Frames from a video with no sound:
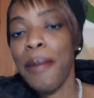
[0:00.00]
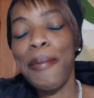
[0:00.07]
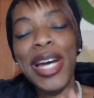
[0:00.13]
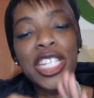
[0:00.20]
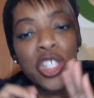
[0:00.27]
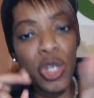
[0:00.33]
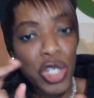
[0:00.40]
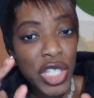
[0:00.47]

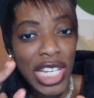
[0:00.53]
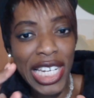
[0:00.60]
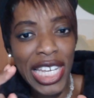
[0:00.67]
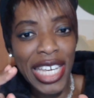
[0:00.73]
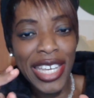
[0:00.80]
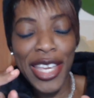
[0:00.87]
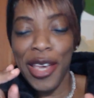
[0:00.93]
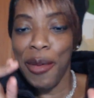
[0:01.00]
But
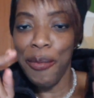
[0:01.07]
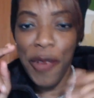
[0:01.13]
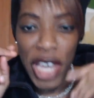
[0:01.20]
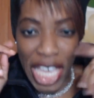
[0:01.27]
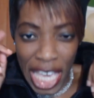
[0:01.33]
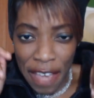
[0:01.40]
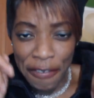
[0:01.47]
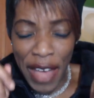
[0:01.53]
usually,
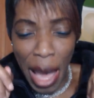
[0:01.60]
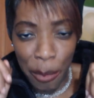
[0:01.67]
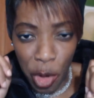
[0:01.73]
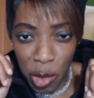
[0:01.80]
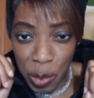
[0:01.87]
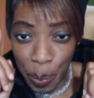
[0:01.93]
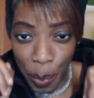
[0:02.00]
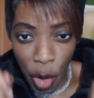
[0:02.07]
if I'm
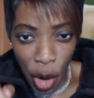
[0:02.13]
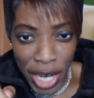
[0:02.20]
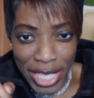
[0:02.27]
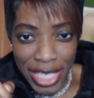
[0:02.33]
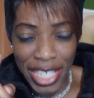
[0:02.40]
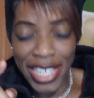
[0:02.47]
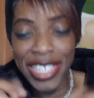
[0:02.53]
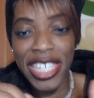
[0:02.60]
on
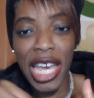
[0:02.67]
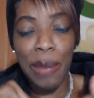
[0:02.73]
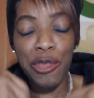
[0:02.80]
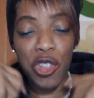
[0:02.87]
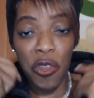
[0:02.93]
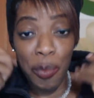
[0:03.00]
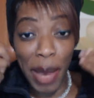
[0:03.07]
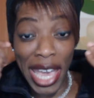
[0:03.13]
point in
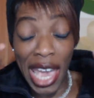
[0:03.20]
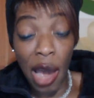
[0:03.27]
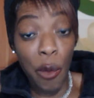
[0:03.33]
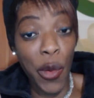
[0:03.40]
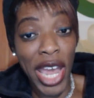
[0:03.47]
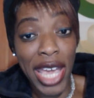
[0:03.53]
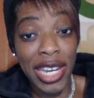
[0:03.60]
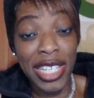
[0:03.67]
terms of my
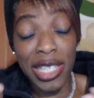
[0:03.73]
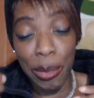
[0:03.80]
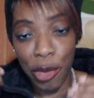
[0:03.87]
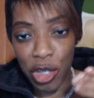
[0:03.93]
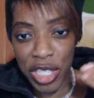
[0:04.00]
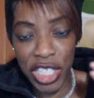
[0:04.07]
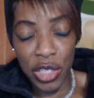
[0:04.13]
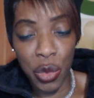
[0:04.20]
awareness
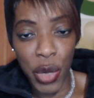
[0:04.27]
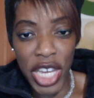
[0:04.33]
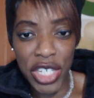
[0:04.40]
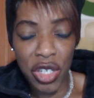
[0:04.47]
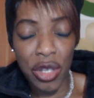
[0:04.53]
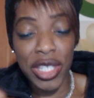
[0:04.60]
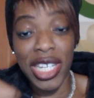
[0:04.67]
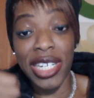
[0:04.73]
about
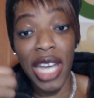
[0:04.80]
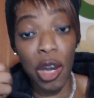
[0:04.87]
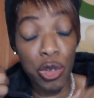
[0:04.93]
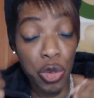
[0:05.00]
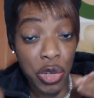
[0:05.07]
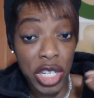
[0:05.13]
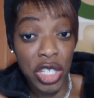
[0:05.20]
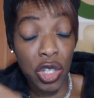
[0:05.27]
situations and how
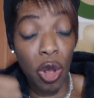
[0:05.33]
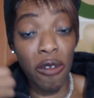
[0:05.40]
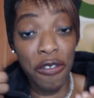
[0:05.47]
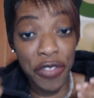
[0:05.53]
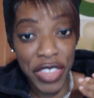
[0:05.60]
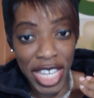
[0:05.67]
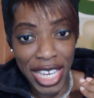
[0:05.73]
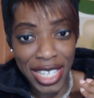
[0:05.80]
to
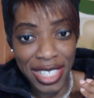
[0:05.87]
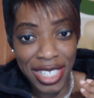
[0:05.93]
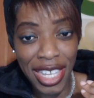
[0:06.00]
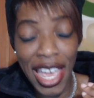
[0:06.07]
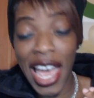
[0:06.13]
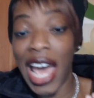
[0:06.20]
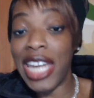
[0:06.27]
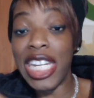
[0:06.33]
resolve things,
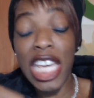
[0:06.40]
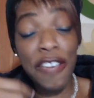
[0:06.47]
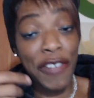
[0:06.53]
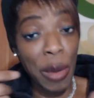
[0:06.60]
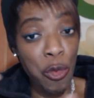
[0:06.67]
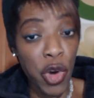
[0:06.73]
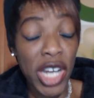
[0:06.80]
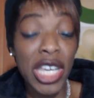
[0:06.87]
and
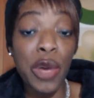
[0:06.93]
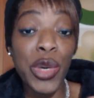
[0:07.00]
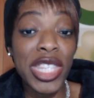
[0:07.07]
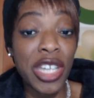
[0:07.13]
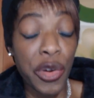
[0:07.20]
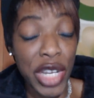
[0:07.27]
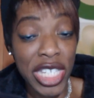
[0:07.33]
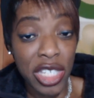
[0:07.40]
if I'm working
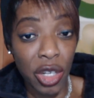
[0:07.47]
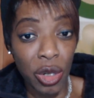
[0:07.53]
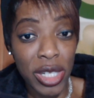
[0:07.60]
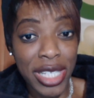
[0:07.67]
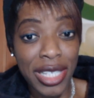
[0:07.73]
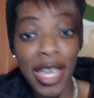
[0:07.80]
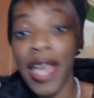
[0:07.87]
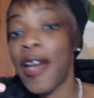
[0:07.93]
with
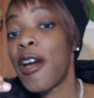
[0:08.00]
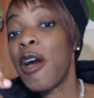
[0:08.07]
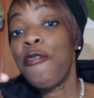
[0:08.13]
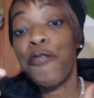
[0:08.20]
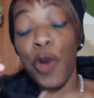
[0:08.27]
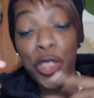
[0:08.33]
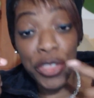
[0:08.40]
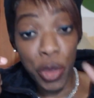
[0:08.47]
crystals,
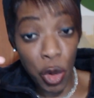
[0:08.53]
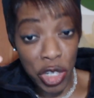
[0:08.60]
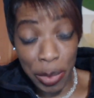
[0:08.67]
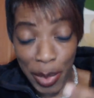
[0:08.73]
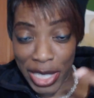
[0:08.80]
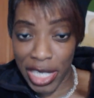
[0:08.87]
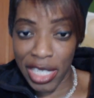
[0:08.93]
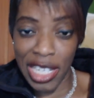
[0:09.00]
for
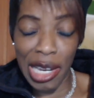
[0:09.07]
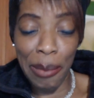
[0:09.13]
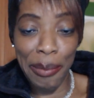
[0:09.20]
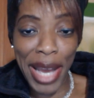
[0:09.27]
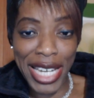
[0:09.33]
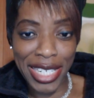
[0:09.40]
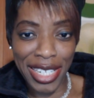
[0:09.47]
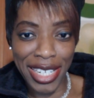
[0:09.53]
those particular
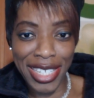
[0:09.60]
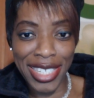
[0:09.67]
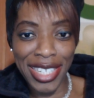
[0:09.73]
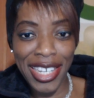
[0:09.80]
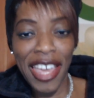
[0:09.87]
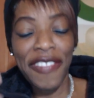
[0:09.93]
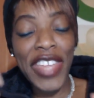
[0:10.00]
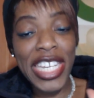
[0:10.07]

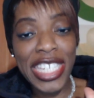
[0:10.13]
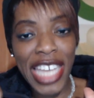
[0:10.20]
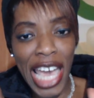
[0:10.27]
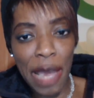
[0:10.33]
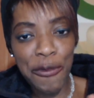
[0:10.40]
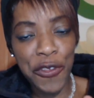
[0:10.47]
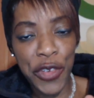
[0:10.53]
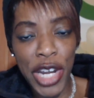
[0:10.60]
matters, the
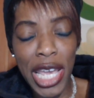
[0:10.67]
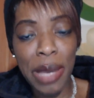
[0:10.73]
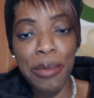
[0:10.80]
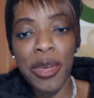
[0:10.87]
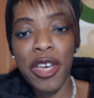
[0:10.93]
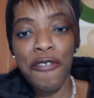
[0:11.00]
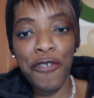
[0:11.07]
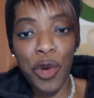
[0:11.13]
time
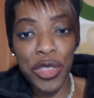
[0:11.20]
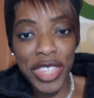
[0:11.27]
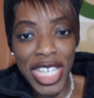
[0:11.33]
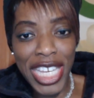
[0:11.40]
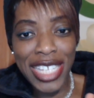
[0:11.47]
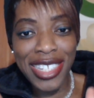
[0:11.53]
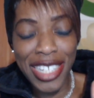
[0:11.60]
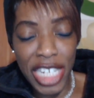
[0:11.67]
frame for
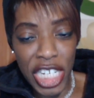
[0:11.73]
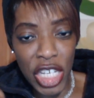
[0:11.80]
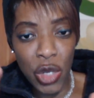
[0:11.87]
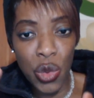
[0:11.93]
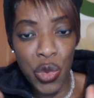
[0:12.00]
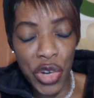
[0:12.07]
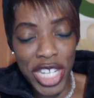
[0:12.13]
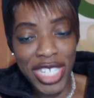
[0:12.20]
these
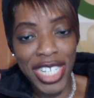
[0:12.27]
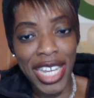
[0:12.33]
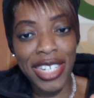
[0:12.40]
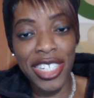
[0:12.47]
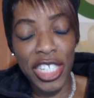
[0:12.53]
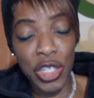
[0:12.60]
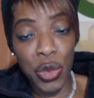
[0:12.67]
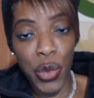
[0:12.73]
new
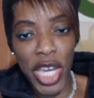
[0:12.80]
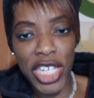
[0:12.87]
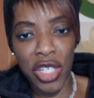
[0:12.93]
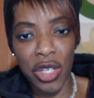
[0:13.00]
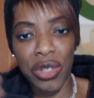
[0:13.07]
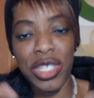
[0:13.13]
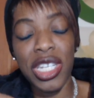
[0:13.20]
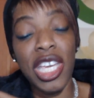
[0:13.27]
recent
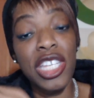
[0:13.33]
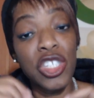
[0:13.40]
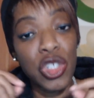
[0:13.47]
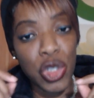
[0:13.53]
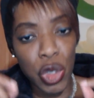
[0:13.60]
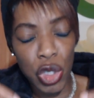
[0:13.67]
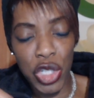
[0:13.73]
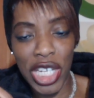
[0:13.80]
situations is
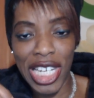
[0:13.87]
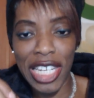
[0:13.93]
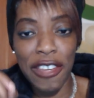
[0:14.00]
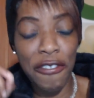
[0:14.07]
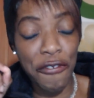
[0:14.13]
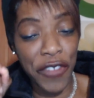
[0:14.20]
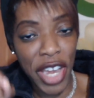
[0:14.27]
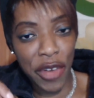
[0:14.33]

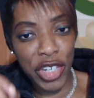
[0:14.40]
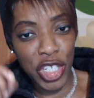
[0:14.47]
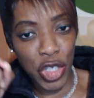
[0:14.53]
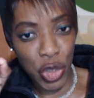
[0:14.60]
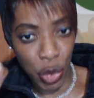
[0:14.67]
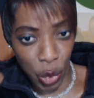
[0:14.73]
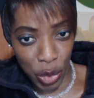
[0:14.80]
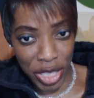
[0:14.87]
usually very
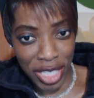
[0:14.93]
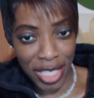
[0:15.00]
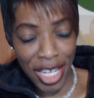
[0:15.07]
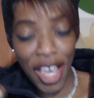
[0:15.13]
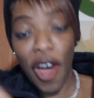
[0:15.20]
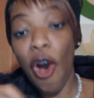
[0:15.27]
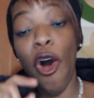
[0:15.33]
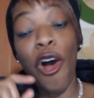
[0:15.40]
short.
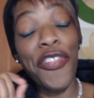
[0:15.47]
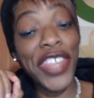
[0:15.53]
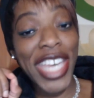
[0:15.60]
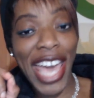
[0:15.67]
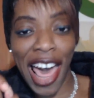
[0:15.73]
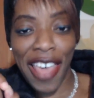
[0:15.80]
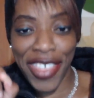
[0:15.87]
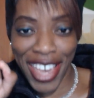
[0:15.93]
On
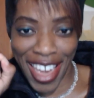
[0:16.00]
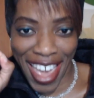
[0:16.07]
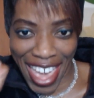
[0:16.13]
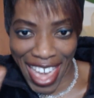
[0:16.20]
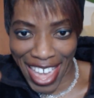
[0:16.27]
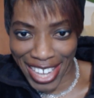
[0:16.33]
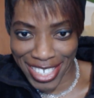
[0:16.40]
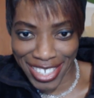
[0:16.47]
the other
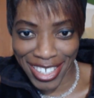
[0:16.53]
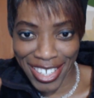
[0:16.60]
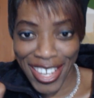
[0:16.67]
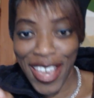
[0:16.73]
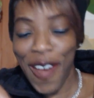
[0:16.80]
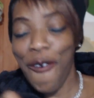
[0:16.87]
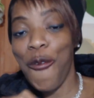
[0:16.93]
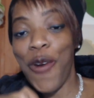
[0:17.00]
hand,
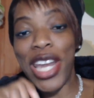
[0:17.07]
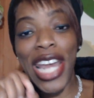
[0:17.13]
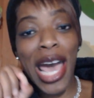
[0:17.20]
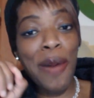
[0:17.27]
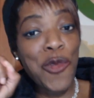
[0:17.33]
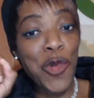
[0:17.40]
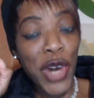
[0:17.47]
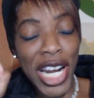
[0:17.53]
when
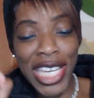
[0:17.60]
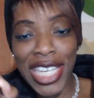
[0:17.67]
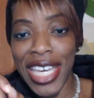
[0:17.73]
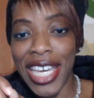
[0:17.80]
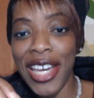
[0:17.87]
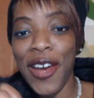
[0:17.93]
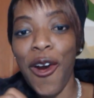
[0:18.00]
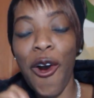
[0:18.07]
I'm
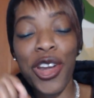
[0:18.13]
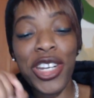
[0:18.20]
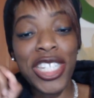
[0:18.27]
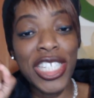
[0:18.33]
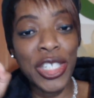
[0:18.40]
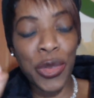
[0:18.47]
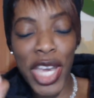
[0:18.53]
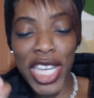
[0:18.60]
working
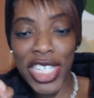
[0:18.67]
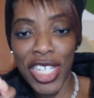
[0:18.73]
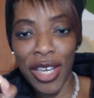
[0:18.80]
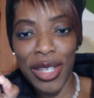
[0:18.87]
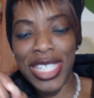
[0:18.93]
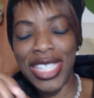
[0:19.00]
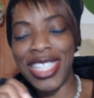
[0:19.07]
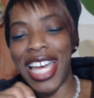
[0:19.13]
on
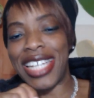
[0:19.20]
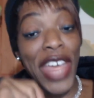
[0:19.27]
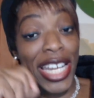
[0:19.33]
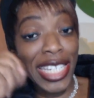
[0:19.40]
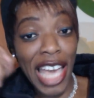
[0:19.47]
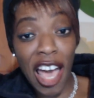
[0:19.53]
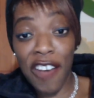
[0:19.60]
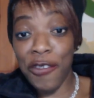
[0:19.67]
situations
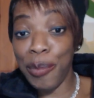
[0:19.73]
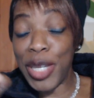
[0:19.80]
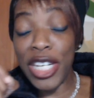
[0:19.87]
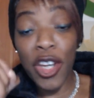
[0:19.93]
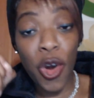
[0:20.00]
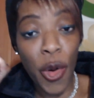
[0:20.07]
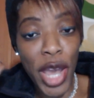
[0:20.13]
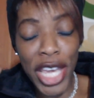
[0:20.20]
that have
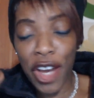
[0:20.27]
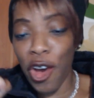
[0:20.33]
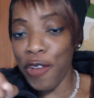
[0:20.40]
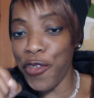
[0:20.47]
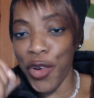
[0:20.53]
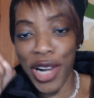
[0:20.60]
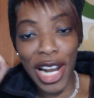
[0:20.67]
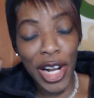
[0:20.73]
been going
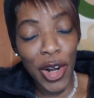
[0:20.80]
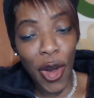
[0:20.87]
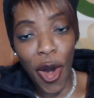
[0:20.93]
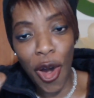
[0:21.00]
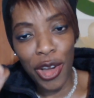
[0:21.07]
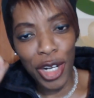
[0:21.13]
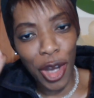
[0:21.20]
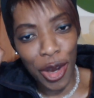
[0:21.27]
on for a
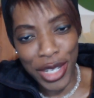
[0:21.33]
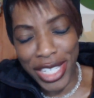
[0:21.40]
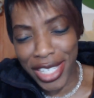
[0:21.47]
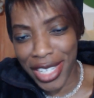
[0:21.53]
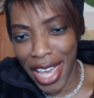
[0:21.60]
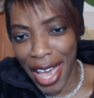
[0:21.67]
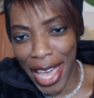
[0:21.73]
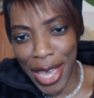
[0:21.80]
long, long
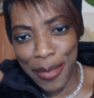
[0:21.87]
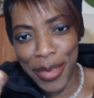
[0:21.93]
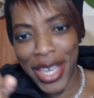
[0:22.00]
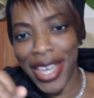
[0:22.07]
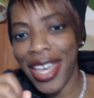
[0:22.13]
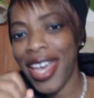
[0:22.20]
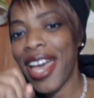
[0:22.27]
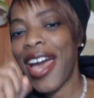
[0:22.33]

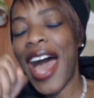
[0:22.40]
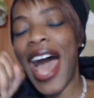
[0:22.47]
time,